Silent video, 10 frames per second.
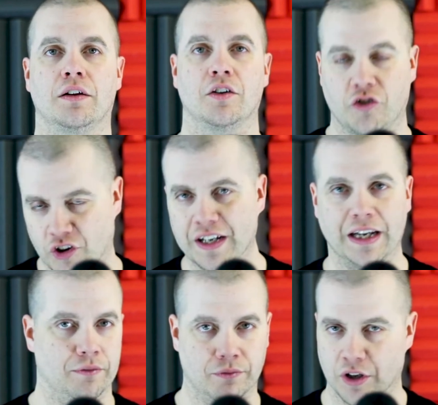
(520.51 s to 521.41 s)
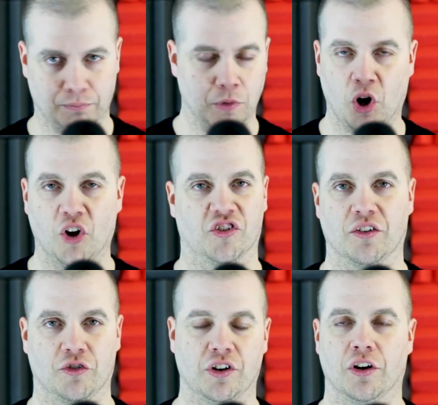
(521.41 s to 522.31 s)
Sunny does all the
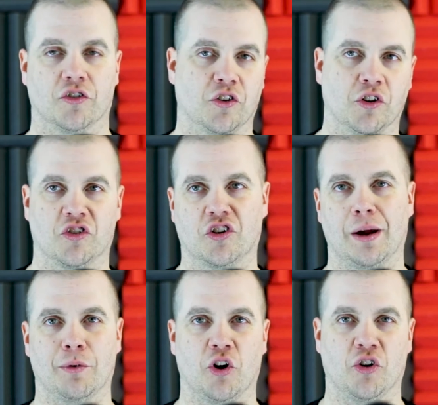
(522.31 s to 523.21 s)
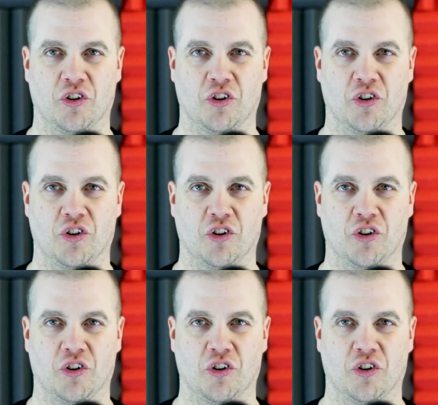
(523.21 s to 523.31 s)
stuff she does, still does Skype calls,